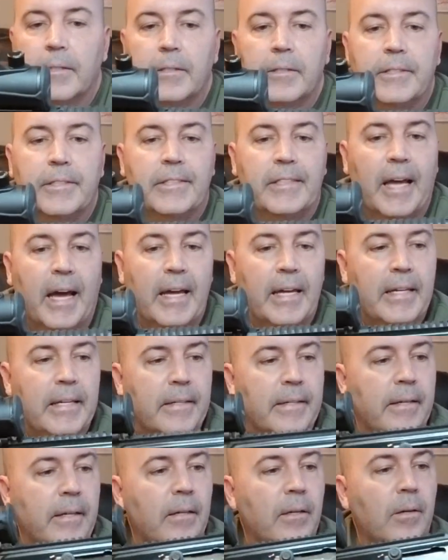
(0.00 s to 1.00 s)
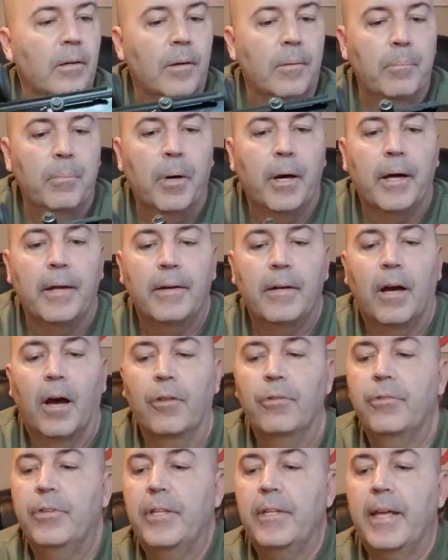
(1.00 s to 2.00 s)
sight, but
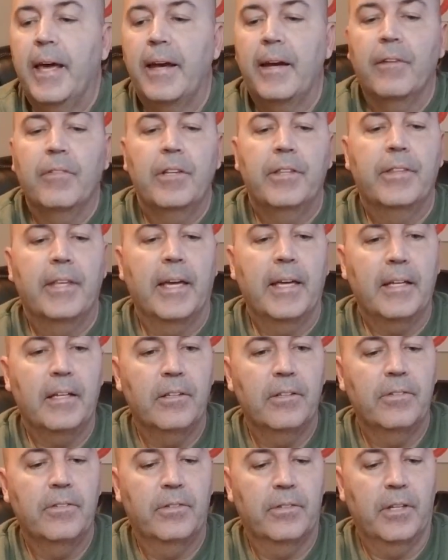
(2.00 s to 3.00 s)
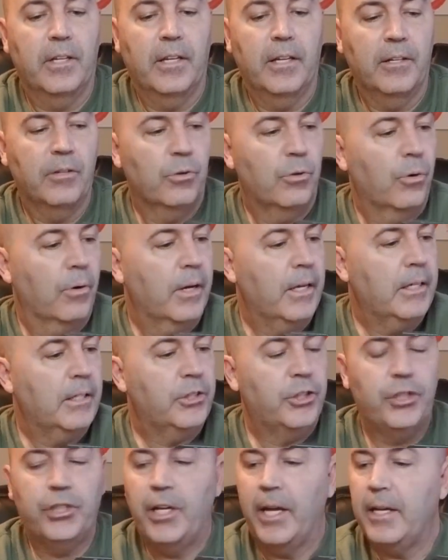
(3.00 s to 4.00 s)
other than that, everything is in
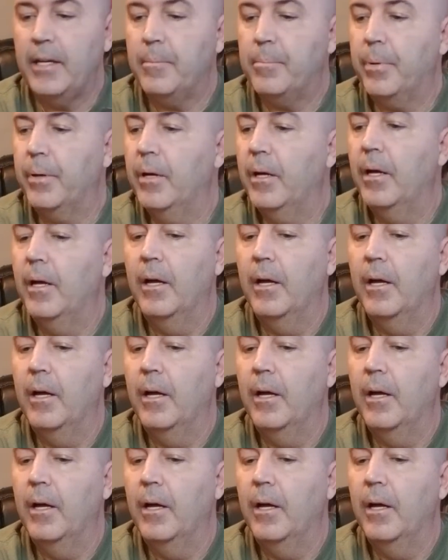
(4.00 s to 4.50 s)
great shape.